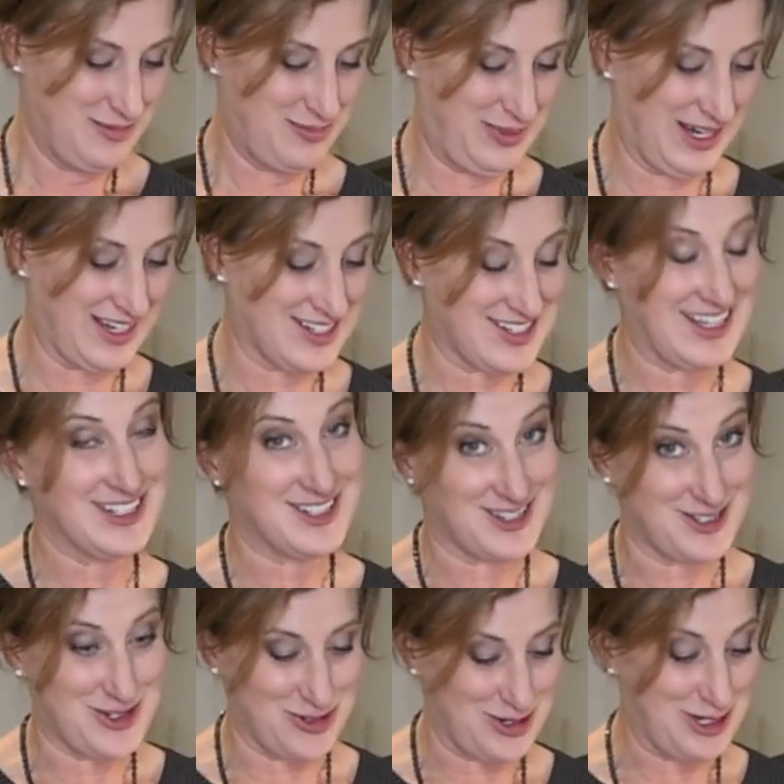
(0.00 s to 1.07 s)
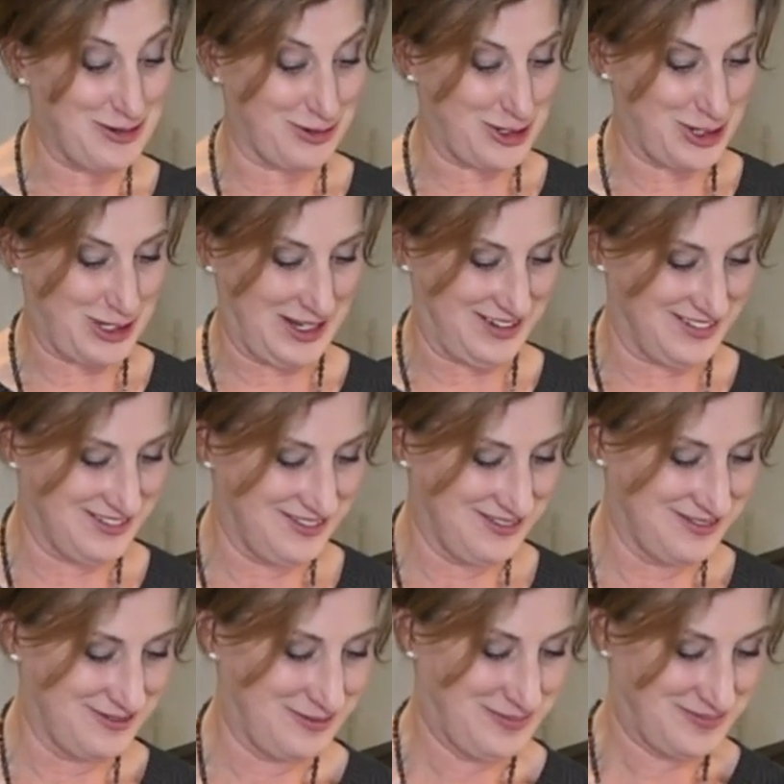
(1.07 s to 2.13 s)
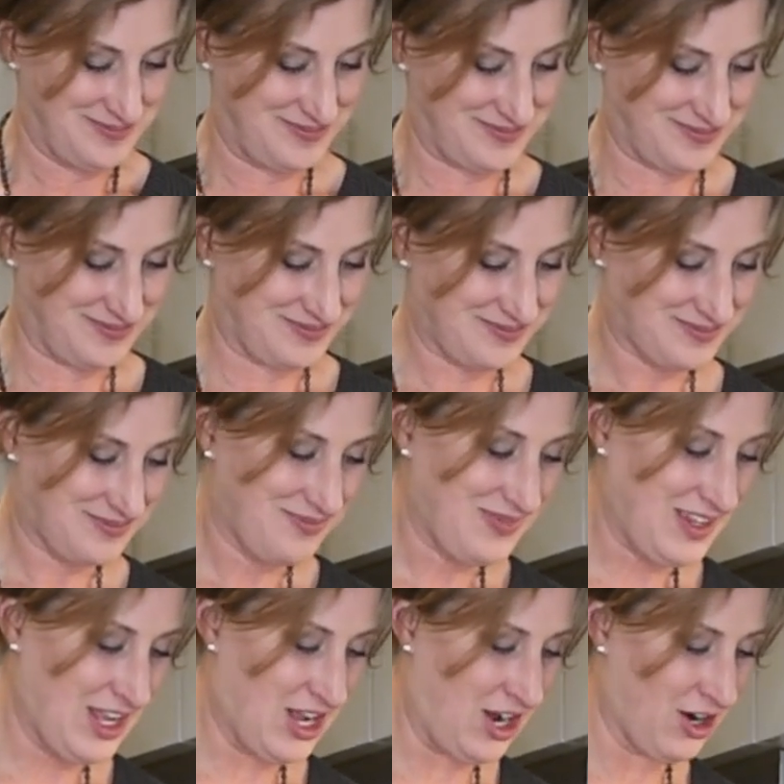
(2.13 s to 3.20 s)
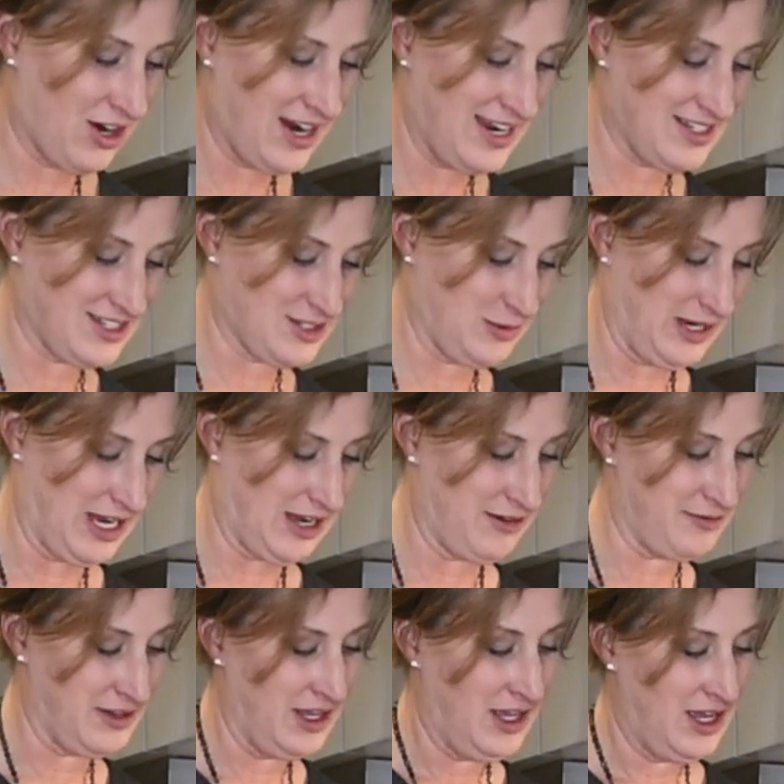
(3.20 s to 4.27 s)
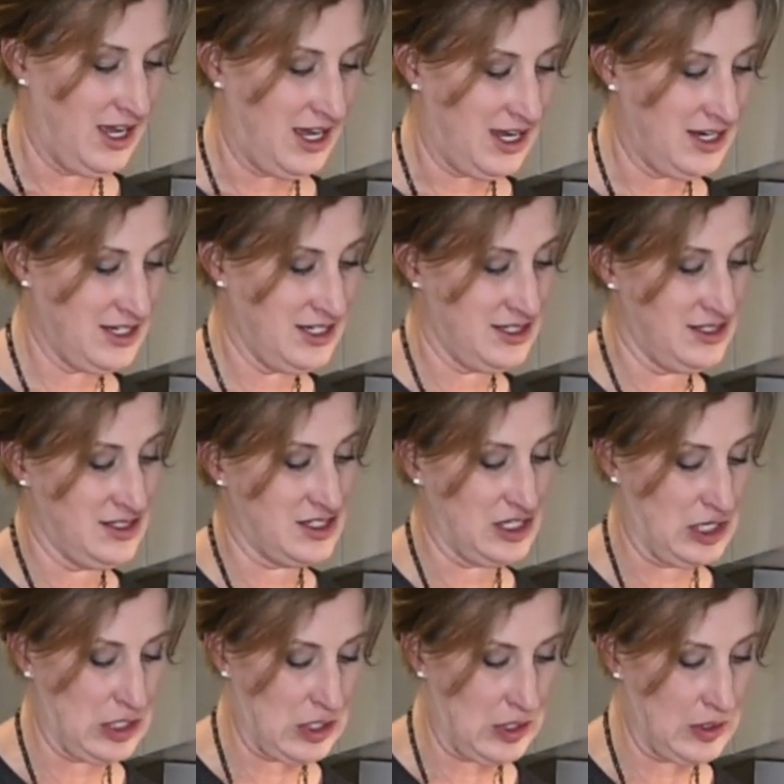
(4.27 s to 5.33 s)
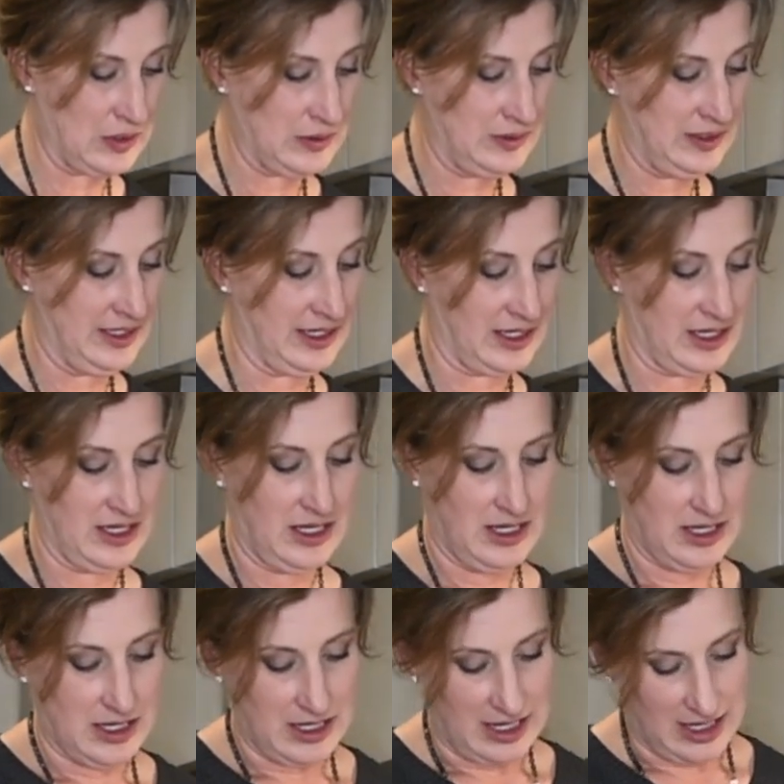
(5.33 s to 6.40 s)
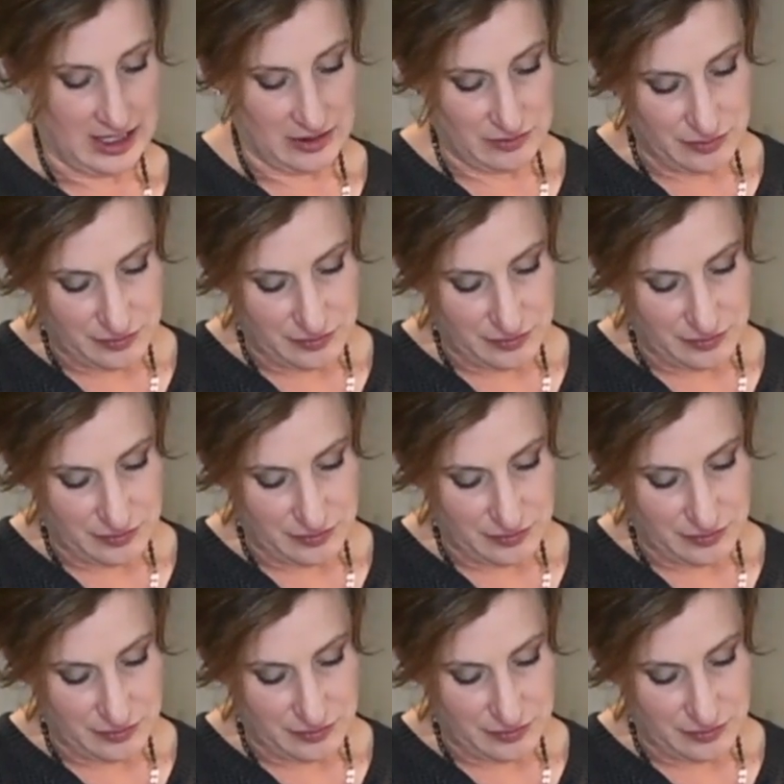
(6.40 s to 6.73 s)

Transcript: Because that's the joy of cooking. All right, so we have onions, garlic, and